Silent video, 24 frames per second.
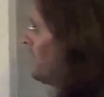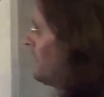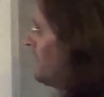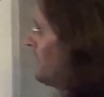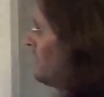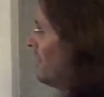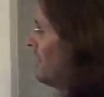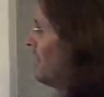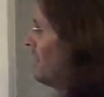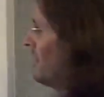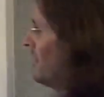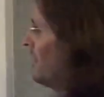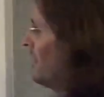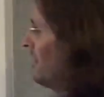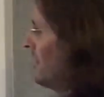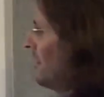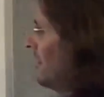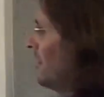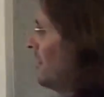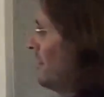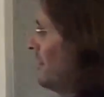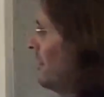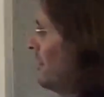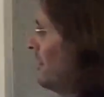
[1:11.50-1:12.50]

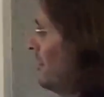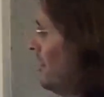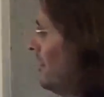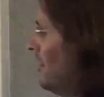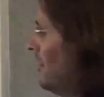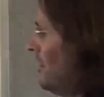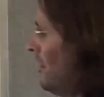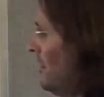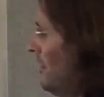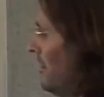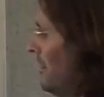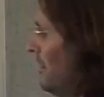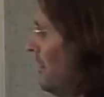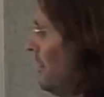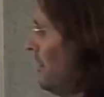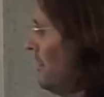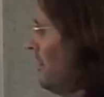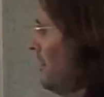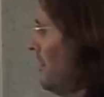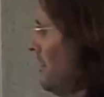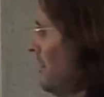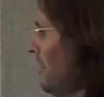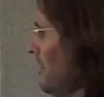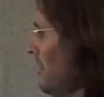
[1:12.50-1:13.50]

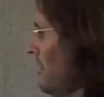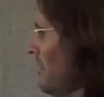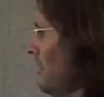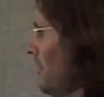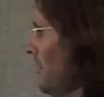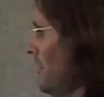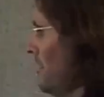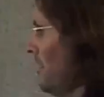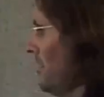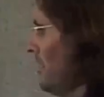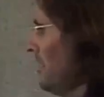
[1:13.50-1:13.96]
Nobody speaks.